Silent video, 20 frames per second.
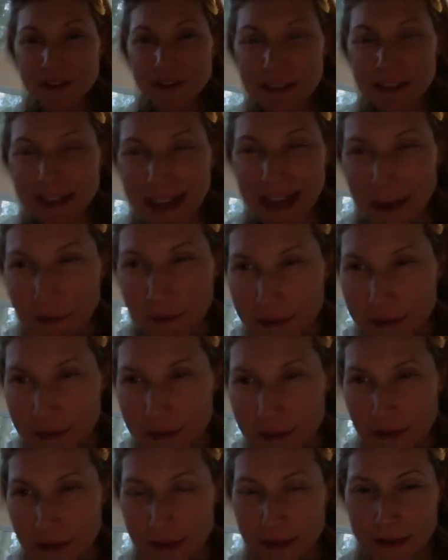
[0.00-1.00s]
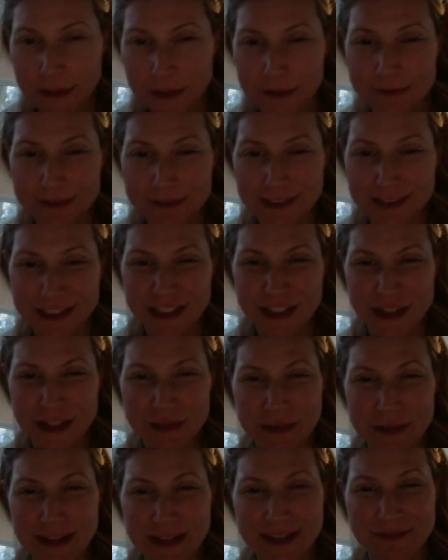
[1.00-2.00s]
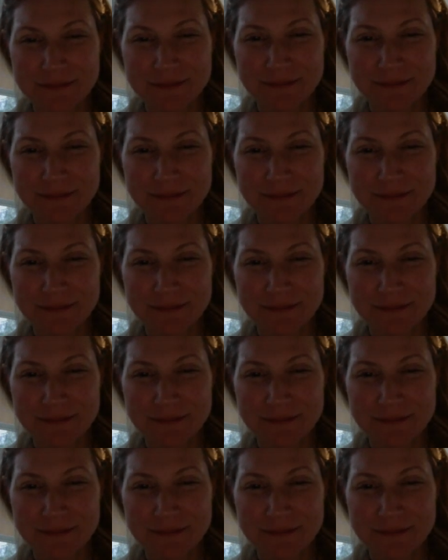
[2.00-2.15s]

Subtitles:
loud here. Can you hear me?